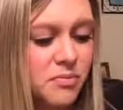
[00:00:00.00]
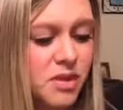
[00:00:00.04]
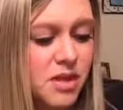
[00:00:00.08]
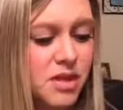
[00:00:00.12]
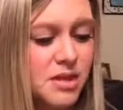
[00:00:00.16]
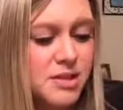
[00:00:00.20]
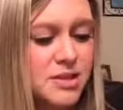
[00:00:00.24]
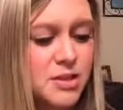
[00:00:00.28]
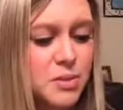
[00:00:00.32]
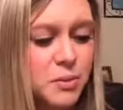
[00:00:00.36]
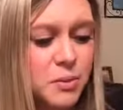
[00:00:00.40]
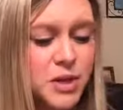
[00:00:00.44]

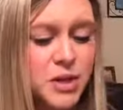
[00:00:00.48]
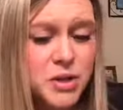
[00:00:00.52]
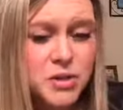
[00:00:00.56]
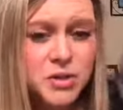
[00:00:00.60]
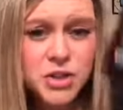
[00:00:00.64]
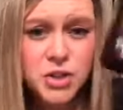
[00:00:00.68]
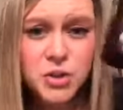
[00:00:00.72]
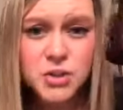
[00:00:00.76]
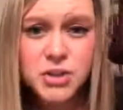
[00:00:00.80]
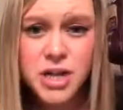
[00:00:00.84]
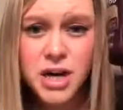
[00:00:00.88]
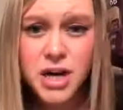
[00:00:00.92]
So we use
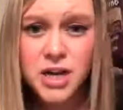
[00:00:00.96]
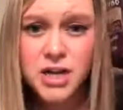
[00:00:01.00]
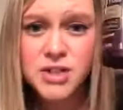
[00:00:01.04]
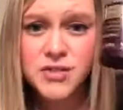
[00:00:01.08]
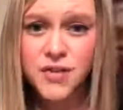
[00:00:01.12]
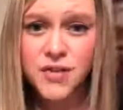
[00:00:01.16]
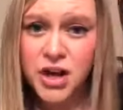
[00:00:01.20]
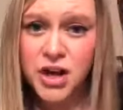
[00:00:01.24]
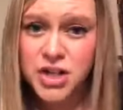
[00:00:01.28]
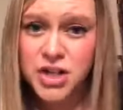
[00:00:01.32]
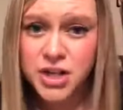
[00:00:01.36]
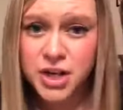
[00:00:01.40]
doTERRA's
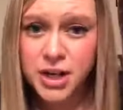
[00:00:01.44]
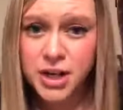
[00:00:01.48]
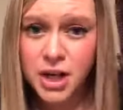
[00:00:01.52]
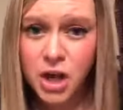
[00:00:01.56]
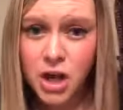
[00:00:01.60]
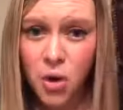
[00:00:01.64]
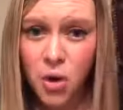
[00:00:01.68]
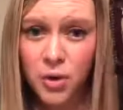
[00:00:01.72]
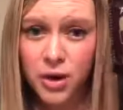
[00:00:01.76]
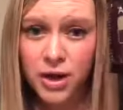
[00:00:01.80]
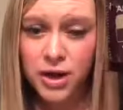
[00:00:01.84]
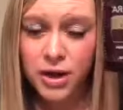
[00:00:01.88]
fractionated
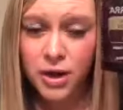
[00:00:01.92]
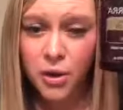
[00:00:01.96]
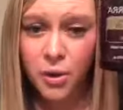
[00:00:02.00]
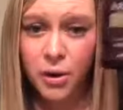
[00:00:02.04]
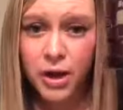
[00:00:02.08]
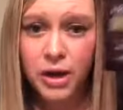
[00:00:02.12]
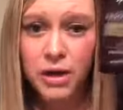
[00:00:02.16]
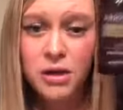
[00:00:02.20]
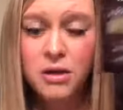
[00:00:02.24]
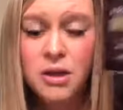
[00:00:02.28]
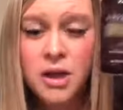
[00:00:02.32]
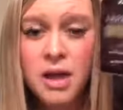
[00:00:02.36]
coconut
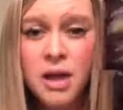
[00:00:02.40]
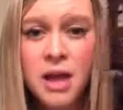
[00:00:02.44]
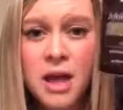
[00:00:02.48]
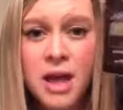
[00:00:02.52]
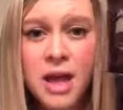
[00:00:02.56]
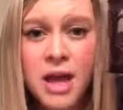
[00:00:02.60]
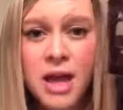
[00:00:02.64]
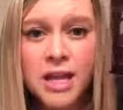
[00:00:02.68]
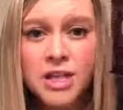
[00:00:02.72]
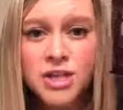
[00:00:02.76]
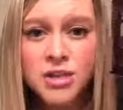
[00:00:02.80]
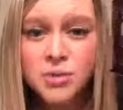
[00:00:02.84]
oil.
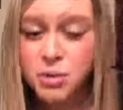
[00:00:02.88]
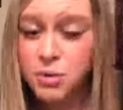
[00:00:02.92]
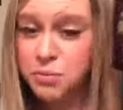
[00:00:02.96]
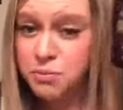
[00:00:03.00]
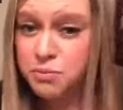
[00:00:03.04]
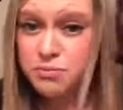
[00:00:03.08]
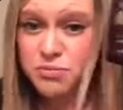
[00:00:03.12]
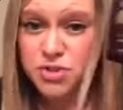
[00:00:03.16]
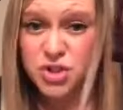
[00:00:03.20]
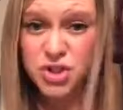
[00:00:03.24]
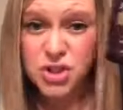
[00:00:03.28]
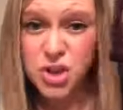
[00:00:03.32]
It's
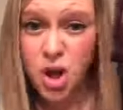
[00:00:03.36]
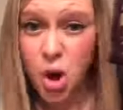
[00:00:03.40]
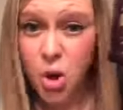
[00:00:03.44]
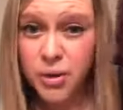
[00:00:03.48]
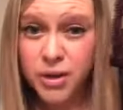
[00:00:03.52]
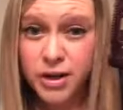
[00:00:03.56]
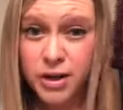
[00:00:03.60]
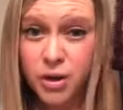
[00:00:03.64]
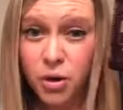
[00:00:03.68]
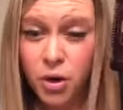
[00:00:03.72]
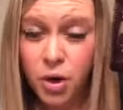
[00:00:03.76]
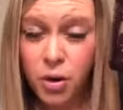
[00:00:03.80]
just
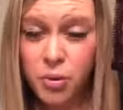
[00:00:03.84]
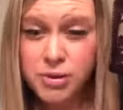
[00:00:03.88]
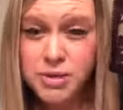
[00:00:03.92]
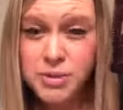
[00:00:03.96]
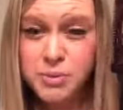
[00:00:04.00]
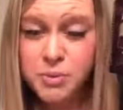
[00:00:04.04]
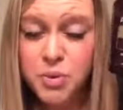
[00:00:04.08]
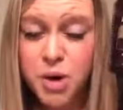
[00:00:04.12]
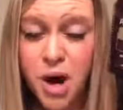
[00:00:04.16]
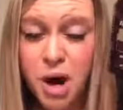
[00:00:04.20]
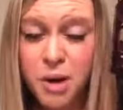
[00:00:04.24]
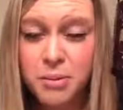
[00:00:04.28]
coconut oil with
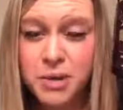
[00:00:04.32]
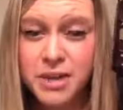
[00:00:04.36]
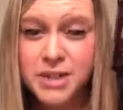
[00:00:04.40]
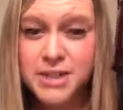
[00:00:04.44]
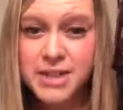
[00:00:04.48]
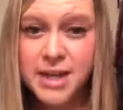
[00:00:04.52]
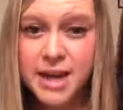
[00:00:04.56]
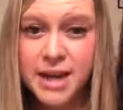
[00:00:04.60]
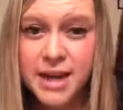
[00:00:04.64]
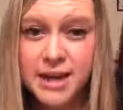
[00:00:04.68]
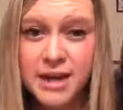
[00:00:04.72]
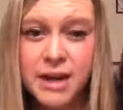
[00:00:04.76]
some properties
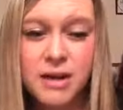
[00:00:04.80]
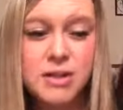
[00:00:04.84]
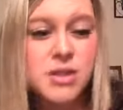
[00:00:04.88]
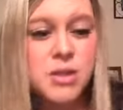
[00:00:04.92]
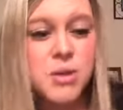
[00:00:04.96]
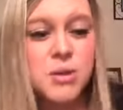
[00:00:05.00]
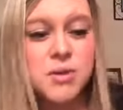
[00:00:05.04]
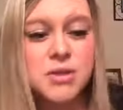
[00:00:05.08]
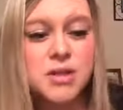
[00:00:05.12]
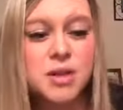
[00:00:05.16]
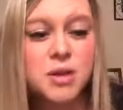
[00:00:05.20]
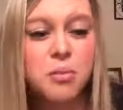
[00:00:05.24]
taken out,
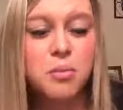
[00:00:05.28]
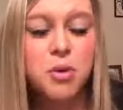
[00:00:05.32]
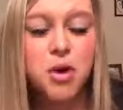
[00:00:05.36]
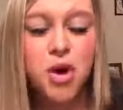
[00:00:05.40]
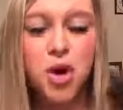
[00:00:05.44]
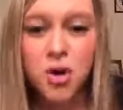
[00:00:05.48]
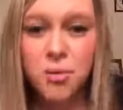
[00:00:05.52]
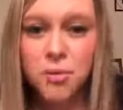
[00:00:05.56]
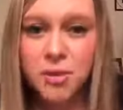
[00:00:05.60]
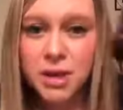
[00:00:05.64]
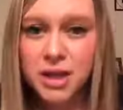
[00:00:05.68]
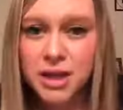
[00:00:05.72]
so it's in a
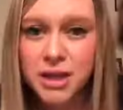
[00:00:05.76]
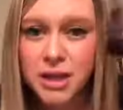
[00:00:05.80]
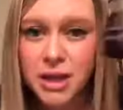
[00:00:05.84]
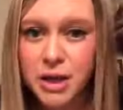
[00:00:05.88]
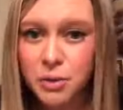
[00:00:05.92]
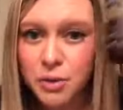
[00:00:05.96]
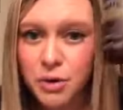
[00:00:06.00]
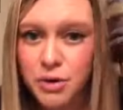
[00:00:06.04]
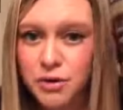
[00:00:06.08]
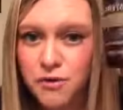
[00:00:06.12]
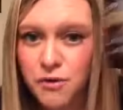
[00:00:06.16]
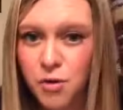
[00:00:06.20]
permanent
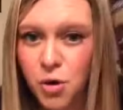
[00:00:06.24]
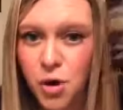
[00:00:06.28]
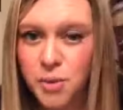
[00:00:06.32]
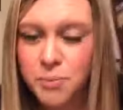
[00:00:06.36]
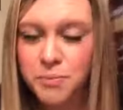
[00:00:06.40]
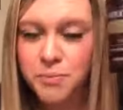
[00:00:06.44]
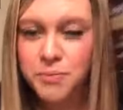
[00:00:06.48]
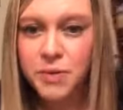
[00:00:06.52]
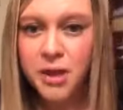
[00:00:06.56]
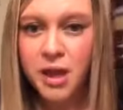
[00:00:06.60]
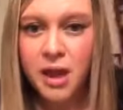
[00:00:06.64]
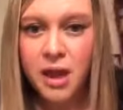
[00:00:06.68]
liquid form.
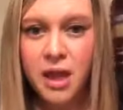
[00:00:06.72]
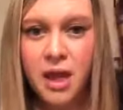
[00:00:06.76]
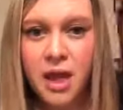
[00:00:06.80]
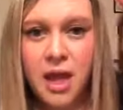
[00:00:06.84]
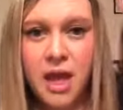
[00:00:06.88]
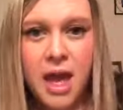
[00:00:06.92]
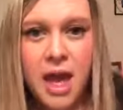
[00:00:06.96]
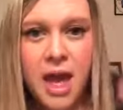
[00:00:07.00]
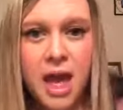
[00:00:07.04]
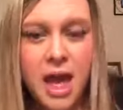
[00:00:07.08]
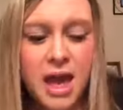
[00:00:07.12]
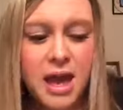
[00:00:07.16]

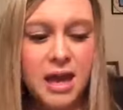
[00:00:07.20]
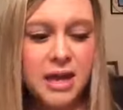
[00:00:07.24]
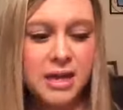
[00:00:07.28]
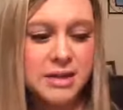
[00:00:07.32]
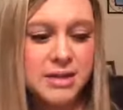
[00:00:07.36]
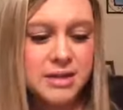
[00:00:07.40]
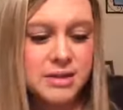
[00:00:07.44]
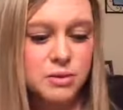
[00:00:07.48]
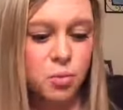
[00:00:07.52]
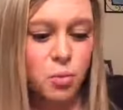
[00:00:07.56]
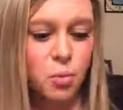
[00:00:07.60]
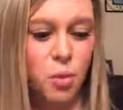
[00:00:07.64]

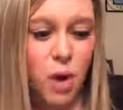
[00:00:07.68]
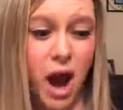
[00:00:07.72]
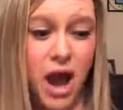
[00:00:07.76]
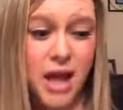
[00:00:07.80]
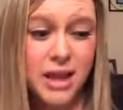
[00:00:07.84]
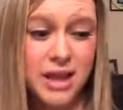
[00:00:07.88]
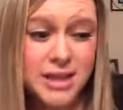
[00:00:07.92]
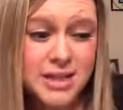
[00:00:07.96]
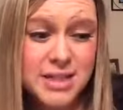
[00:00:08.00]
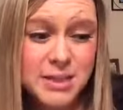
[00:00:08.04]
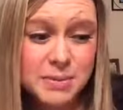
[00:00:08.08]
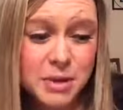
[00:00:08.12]
And I
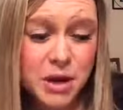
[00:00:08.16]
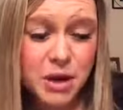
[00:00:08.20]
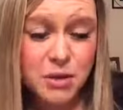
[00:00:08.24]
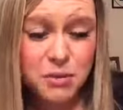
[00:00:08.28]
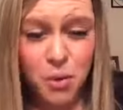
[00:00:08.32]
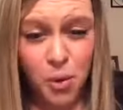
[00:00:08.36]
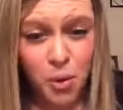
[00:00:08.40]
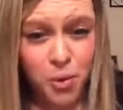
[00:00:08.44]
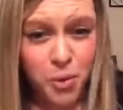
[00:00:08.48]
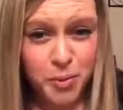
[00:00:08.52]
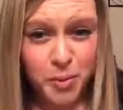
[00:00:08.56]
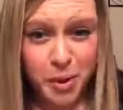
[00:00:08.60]
like to make
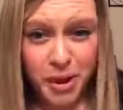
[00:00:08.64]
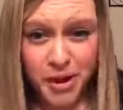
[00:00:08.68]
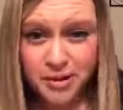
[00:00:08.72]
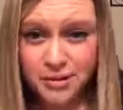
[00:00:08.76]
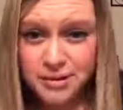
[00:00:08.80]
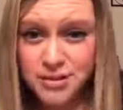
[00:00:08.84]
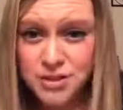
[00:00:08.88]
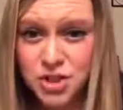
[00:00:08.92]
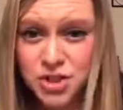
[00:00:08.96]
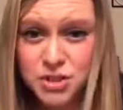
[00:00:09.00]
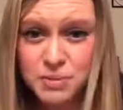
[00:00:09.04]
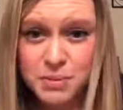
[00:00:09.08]
roller
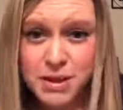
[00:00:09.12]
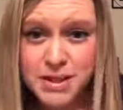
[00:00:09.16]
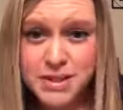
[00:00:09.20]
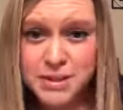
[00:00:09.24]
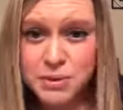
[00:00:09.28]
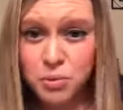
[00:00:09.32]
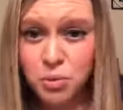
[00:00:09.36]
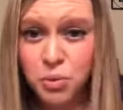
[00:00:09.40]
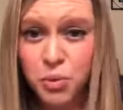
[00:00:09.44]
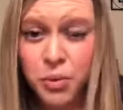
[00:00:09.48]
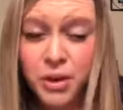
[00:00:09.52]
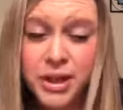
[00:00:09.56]
bottles, just makes
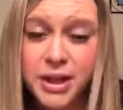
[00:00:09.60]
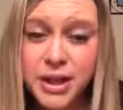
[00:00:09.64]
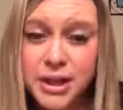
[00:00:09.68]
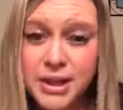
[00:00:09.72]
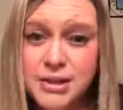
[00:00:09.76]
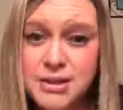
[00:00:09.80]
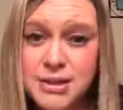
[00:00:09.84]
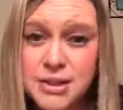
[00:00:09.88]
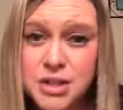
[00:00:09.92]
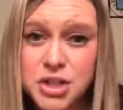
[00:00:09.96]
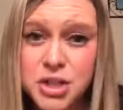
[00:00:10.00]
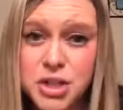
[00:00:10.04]
them really
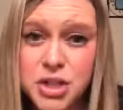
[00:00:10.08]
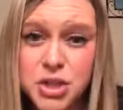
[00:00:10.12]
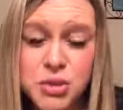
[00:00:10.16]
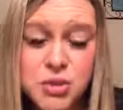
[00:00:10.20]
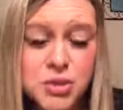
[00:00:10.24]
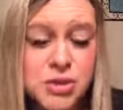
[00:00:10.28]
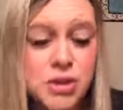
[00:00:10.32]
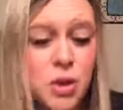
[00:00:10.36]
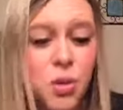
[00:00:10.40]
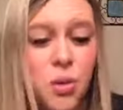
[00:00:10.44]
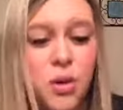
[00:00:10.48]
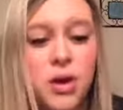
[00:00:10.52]
easy to
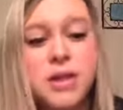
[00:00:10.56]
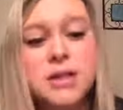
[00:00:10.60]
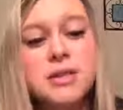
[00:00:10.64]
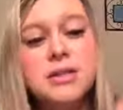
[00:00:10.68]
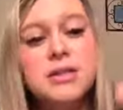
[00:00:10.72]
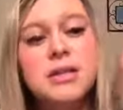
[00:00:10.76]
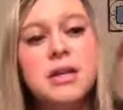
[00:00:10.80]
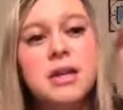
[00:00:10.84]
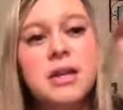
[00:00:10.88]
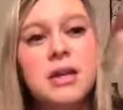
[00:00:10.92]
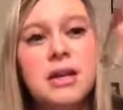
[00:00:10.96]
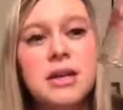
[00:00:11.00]
use the
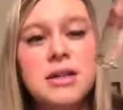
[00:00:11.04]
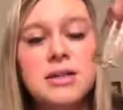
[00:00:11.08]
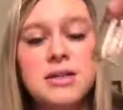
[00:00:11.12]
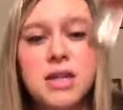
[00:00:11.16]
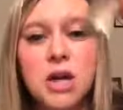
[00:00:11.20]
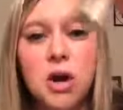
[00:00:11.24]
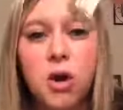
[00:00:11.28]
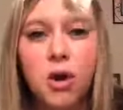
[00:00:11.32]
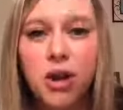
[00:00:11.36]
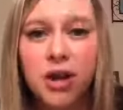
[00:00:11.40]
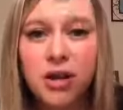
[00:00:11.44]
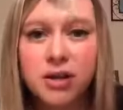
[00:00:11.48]
oils. And
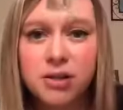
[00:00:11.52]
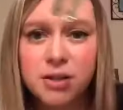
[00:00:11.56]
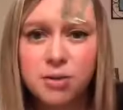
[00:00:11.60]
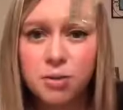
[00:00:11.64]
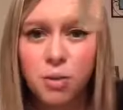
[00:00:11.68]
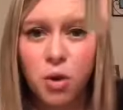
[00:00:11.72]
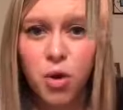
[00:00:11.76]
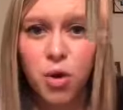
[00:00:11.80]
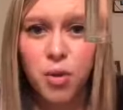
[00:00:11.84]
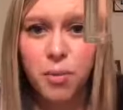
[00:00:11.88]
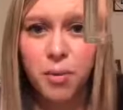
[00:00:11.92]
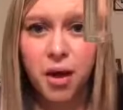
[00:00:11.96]
so here's a
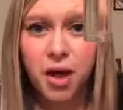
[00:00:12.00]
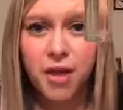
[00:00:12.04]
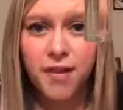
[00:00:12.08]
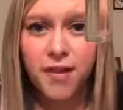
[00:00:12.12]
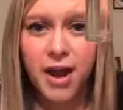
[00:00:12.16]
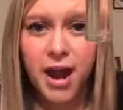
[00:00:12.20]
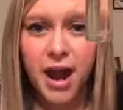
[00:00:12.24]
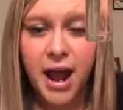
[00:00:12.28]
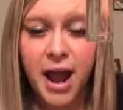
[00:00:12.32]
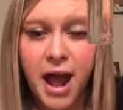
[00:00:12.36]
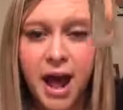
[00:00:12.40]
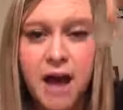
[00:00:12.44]
roller bottle that
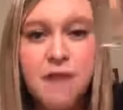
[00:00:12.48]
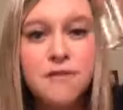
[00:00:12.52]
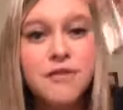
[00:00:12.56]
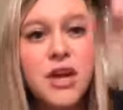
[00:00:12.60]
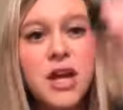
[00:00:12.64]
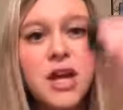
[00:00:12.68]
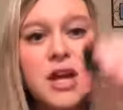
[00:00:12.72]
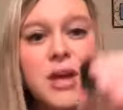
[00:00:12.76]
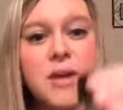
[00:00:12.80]
I have.